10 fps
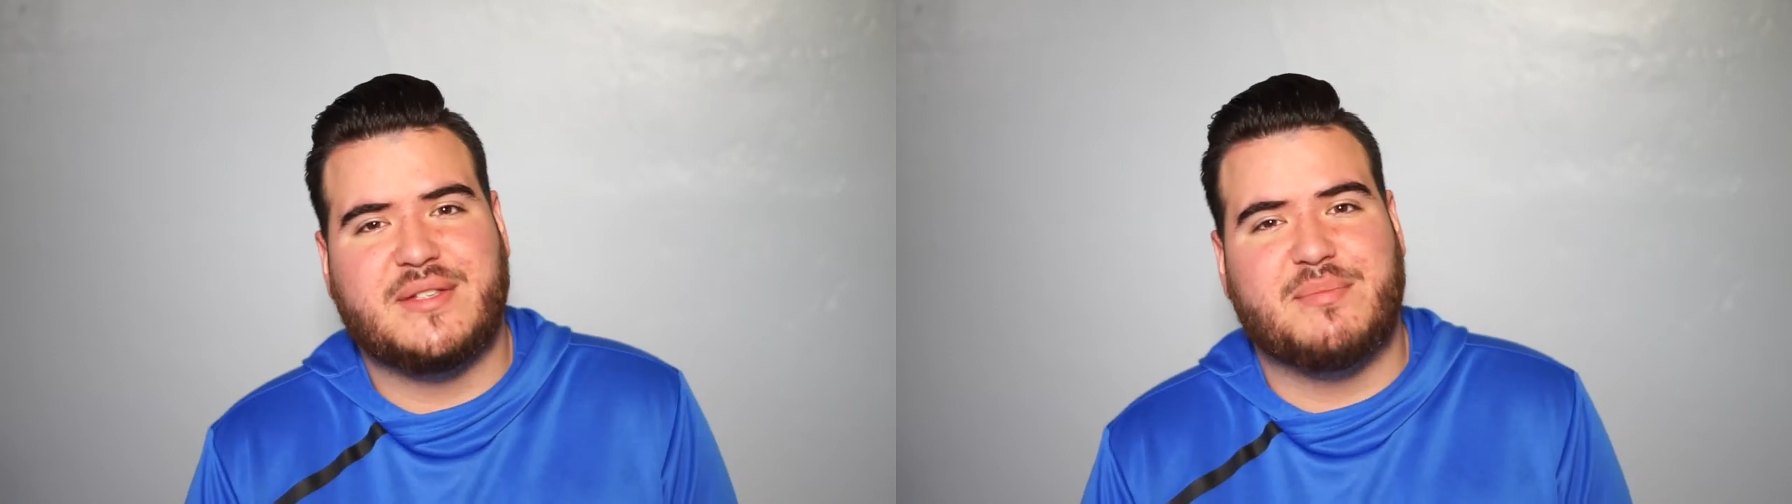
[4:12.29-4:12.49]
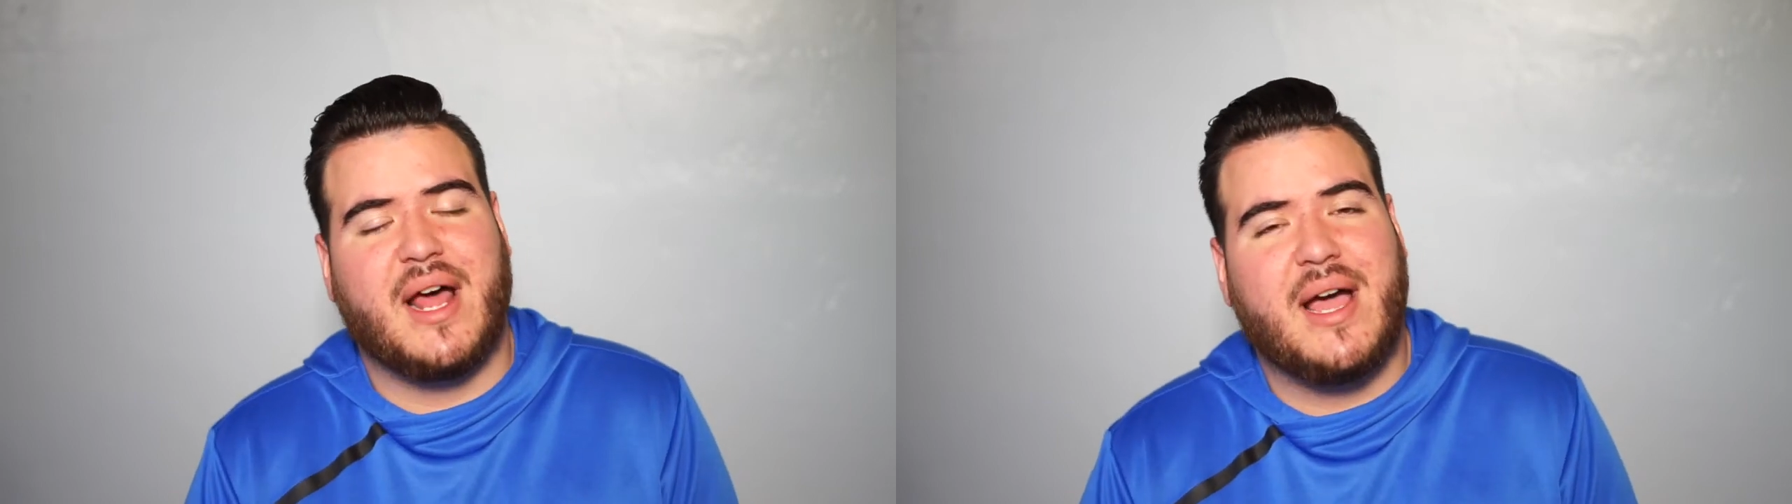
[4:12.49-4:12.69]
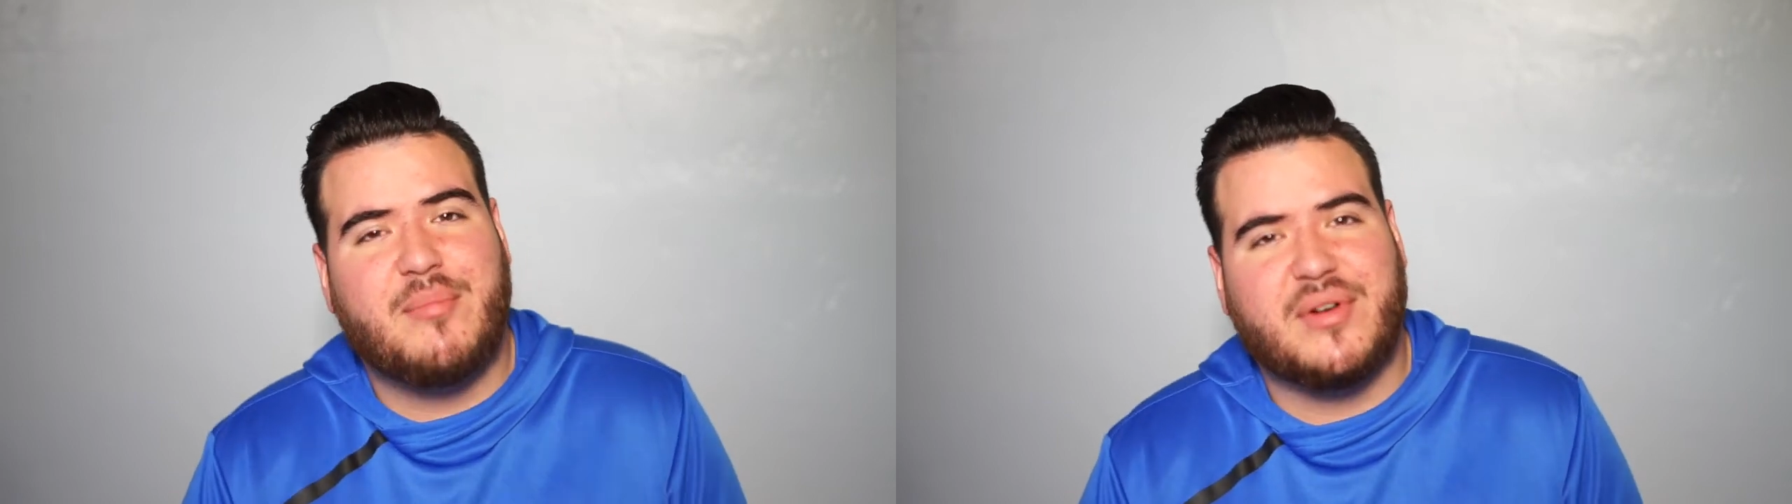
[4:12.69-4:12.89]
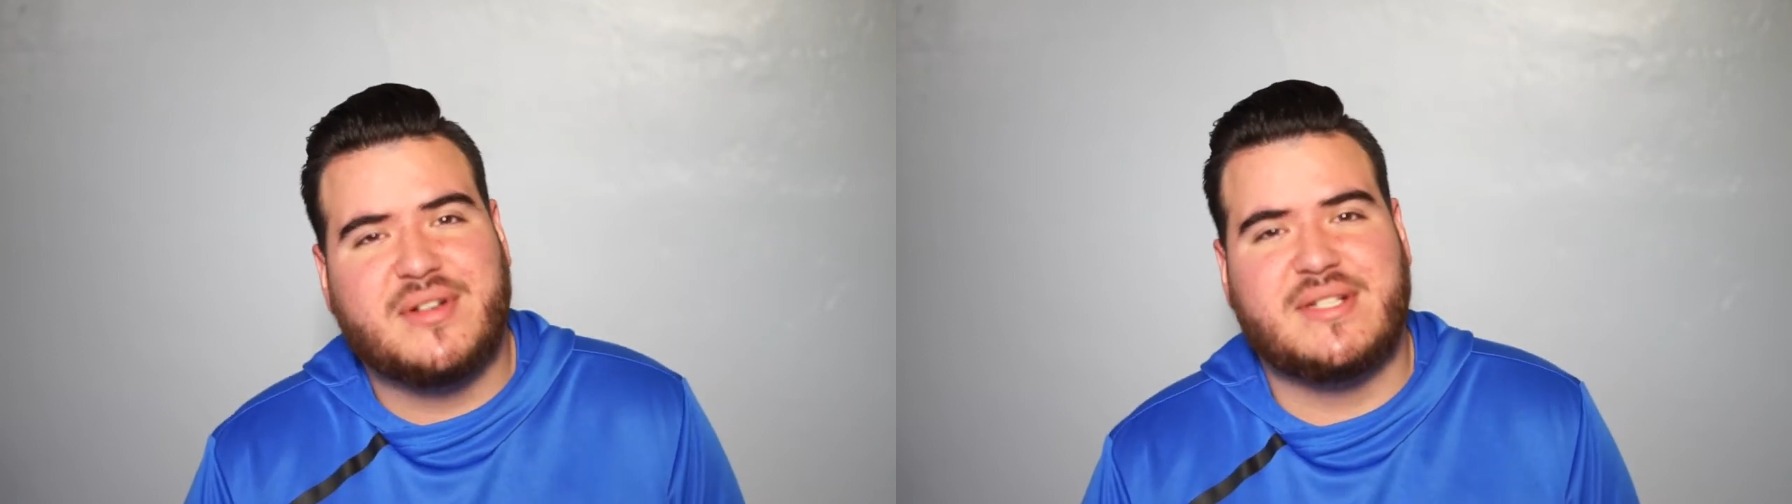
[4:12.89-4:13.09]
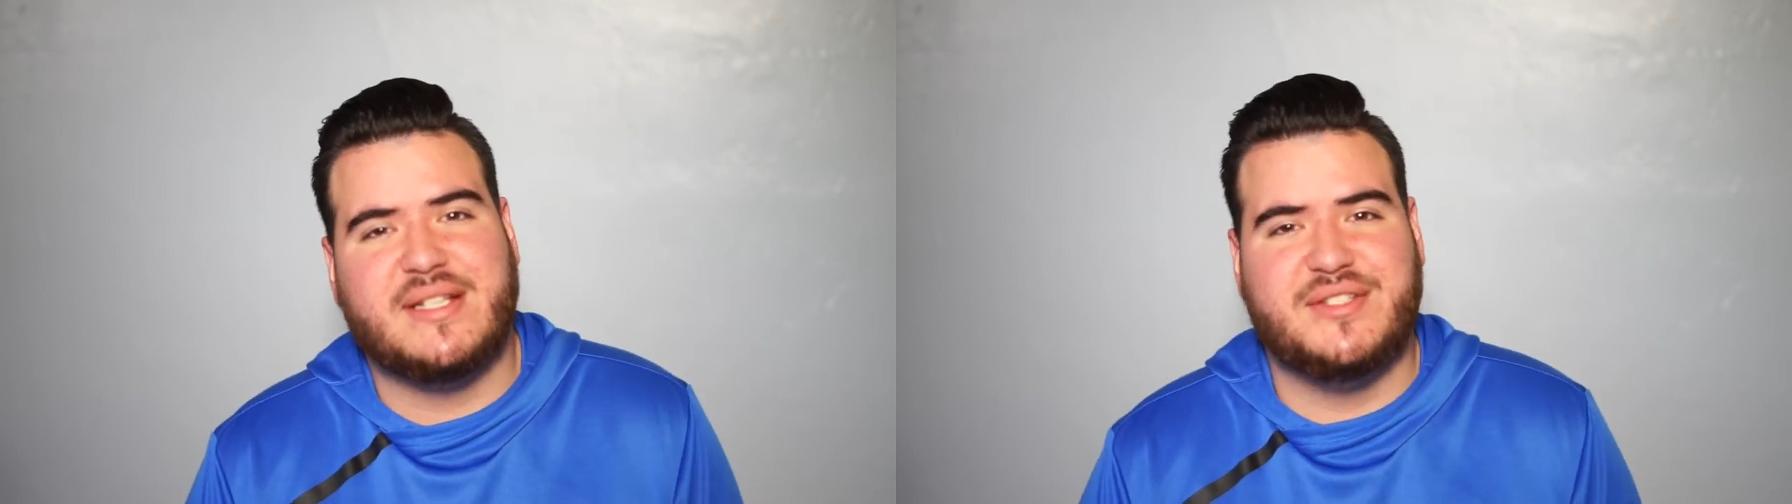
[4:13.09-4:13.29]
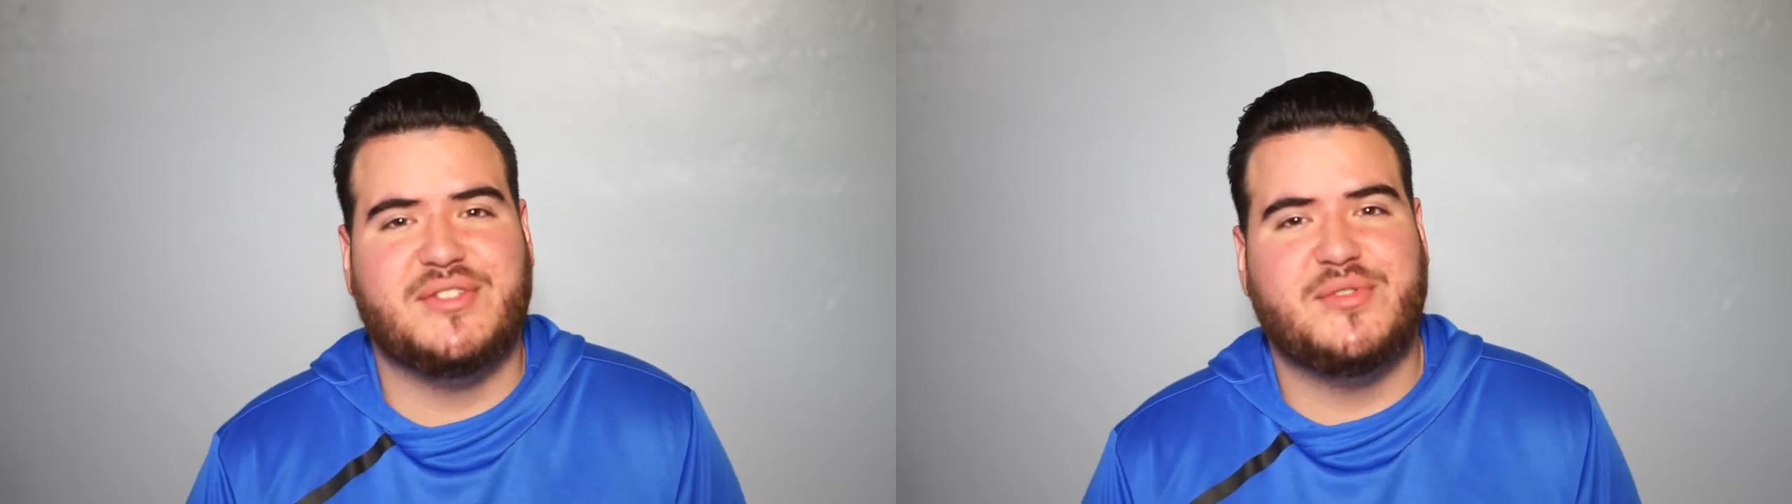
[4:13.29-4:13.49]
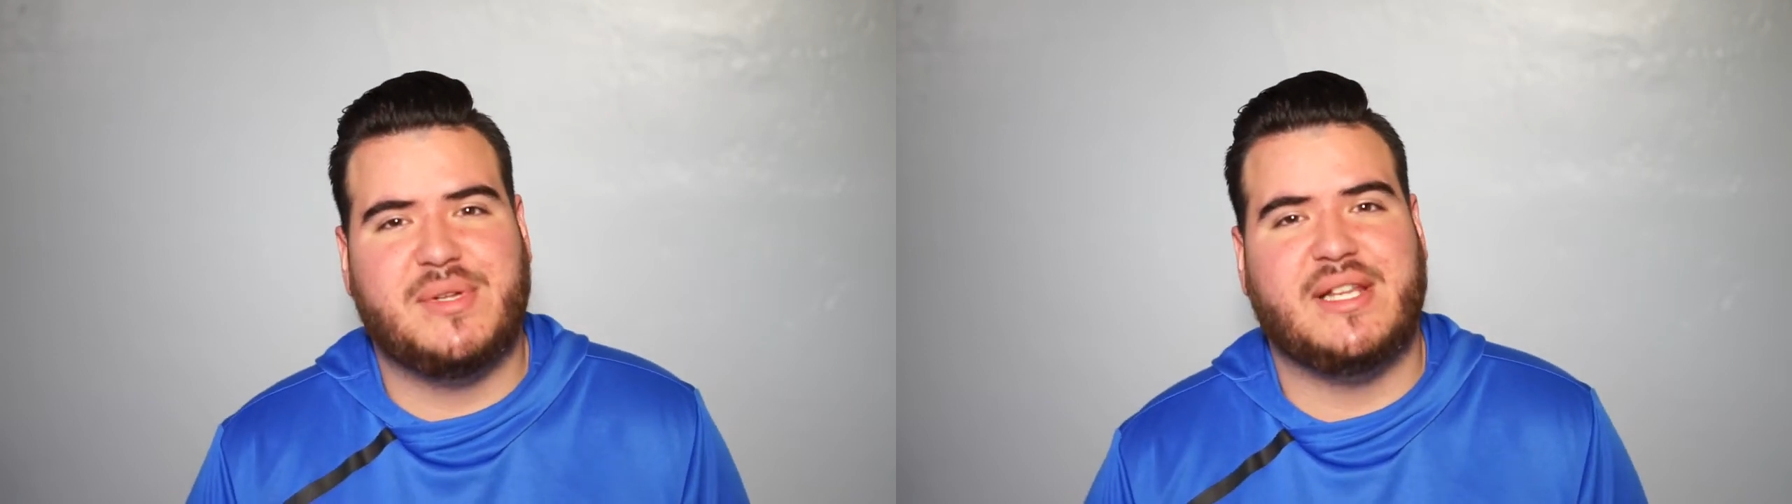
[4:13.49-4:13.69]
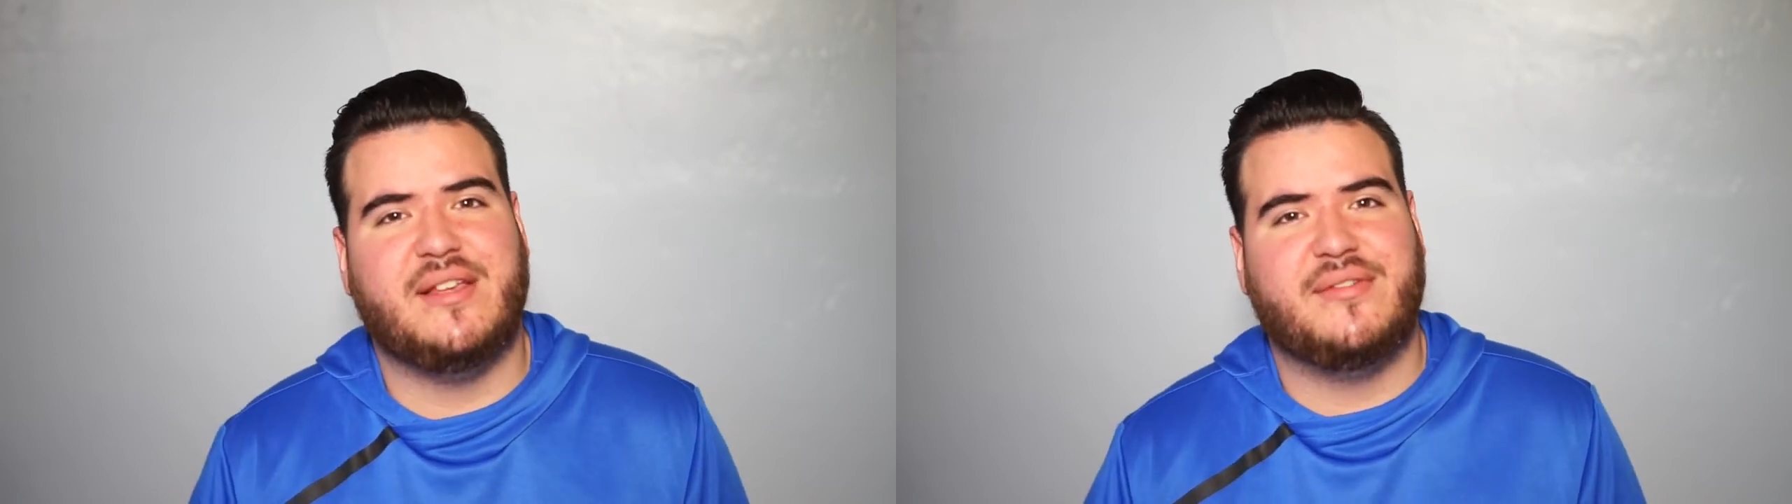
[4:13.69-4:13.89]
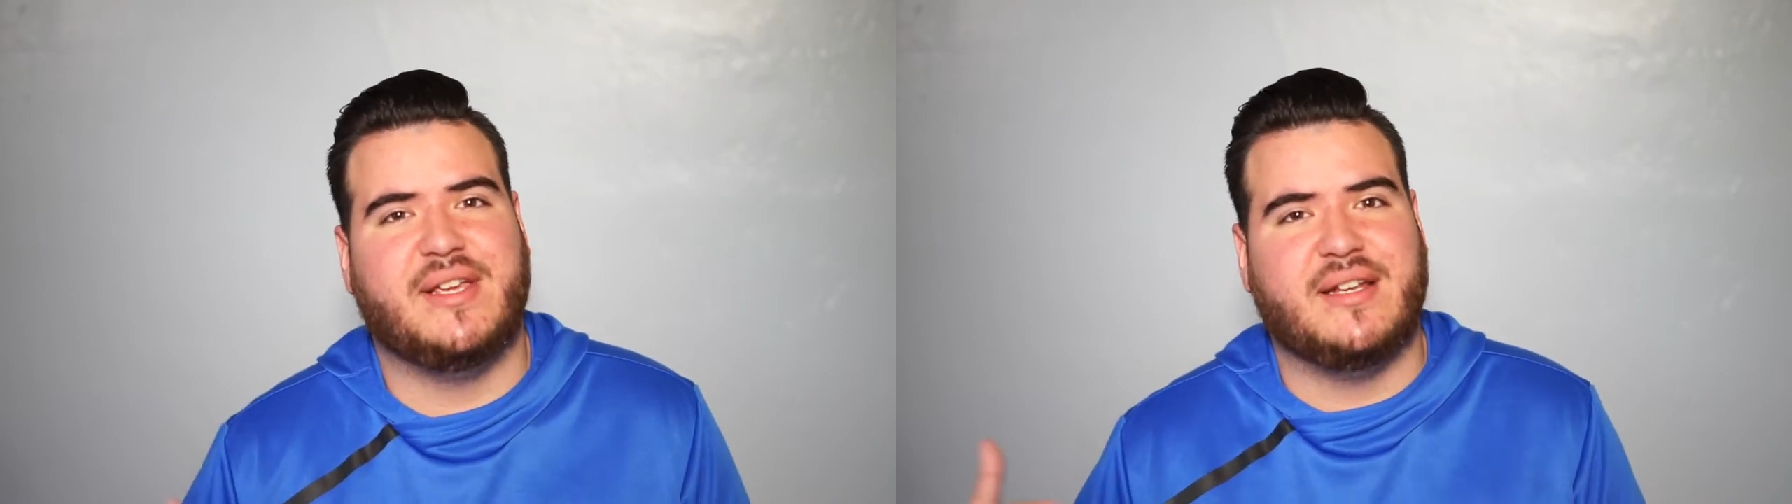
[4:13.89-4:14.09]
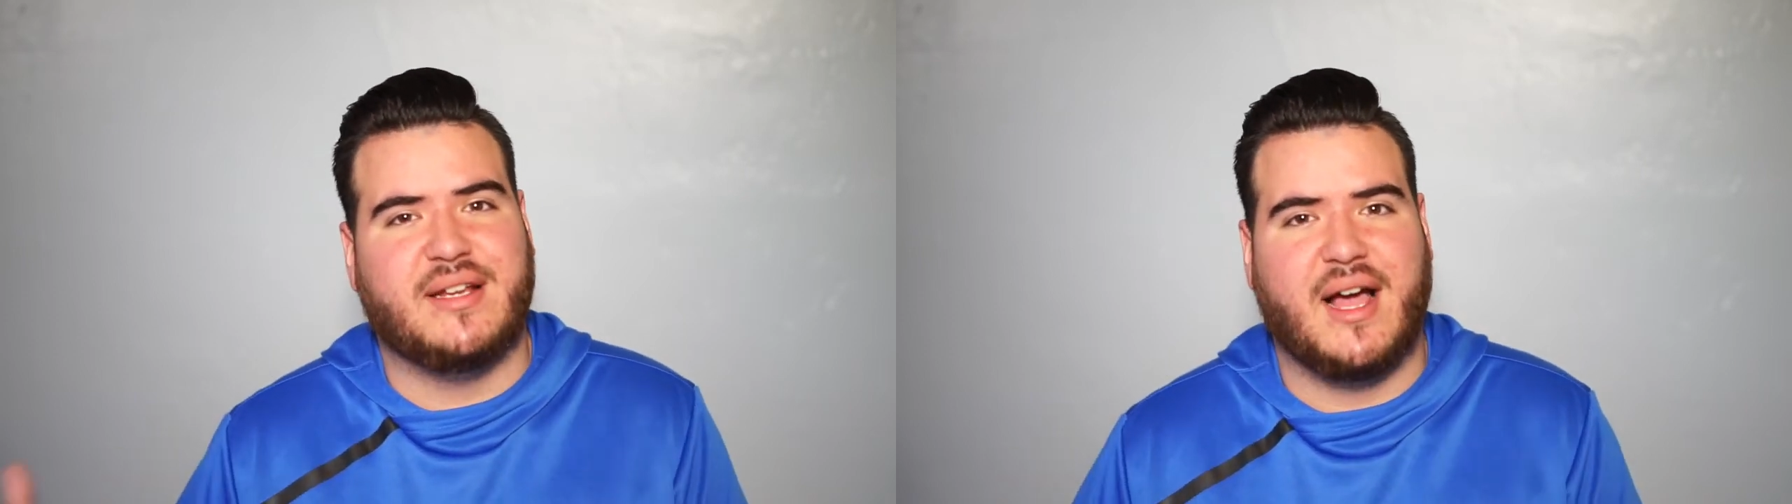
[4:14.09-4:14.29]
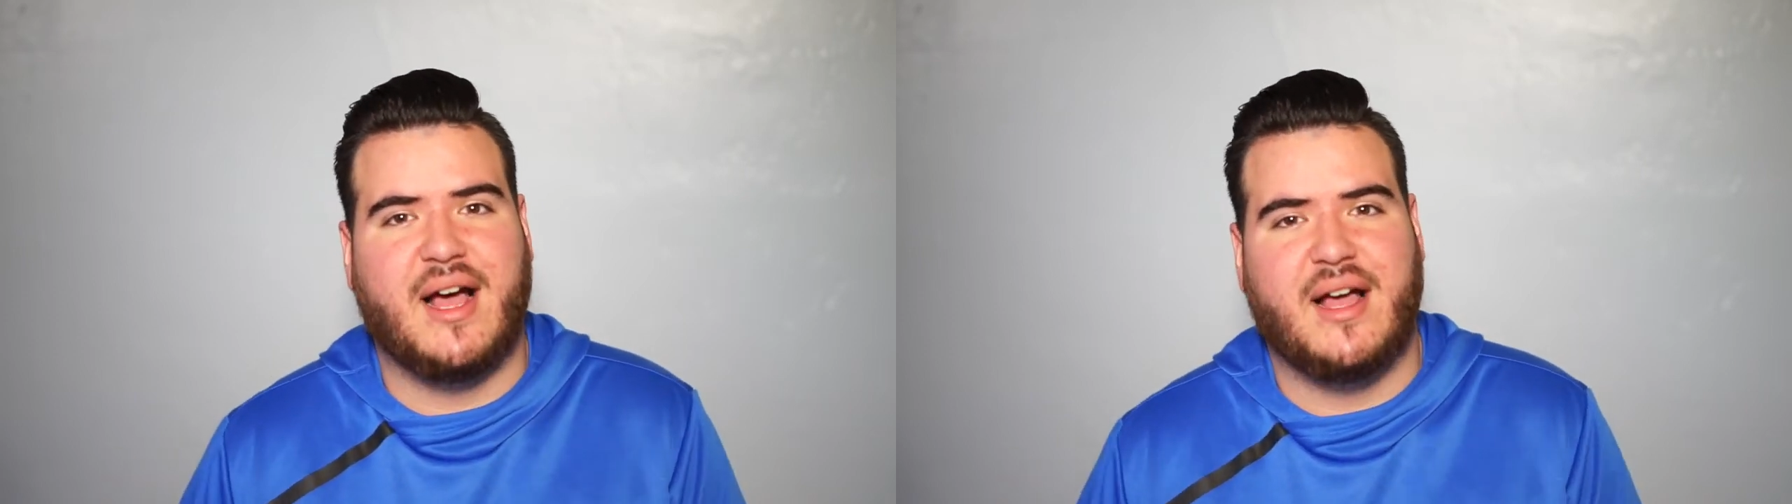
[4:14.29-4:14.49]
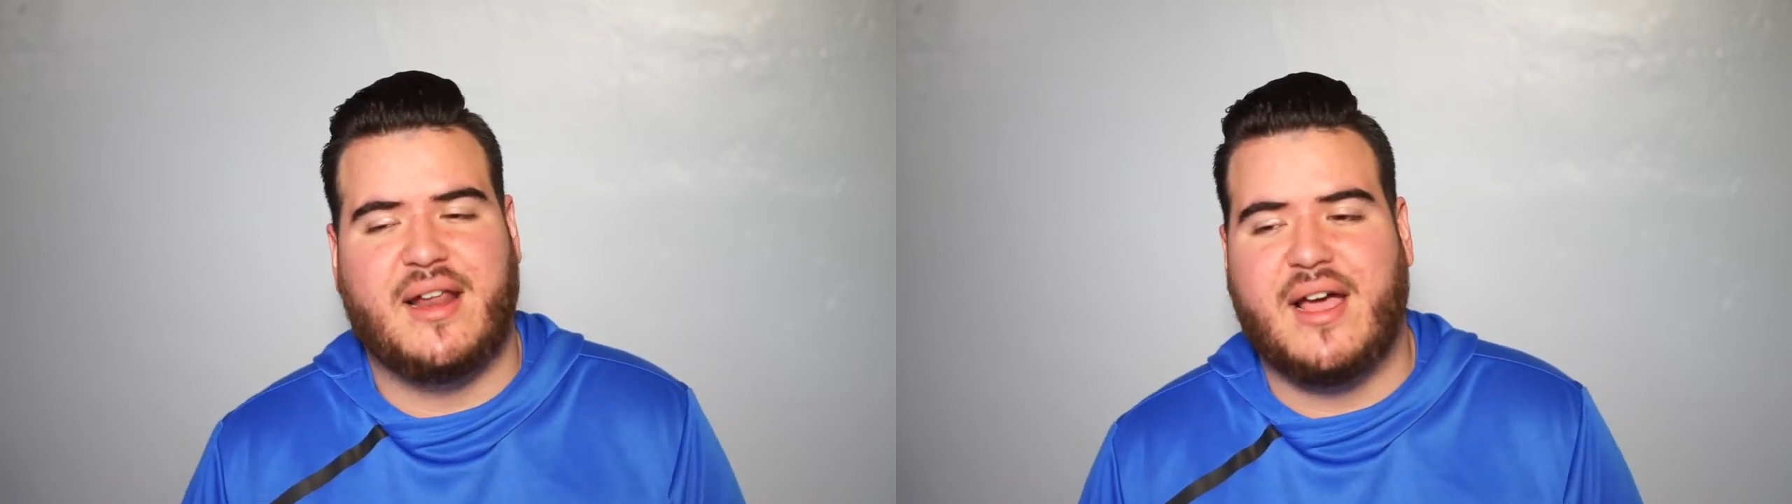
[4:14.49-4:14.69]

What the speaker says: but I personally do believe in God.